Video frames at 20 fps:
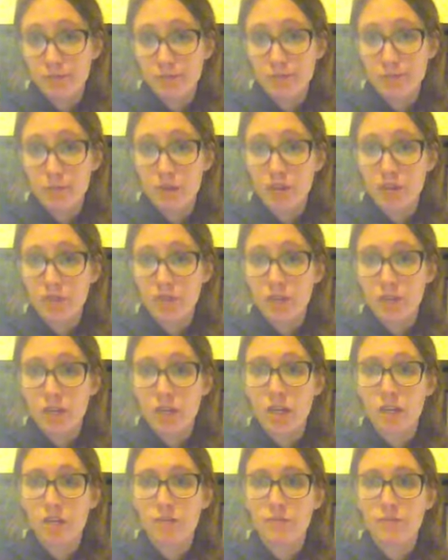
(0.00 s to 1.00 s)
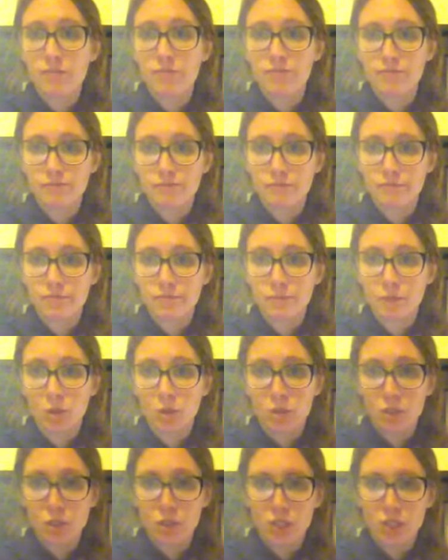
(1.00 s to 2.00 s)
modify it. No
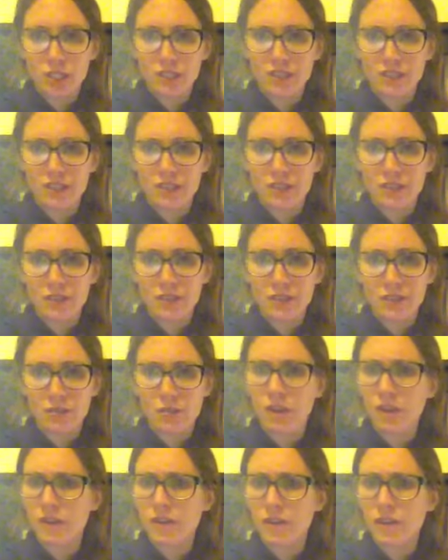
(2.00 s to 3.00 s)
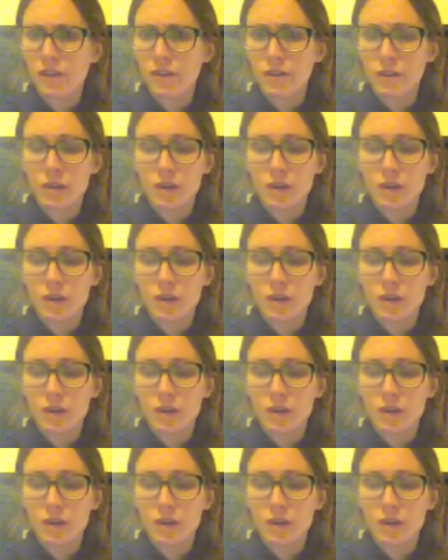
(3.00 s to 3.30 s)
constraints, I guess. That's what I've heard.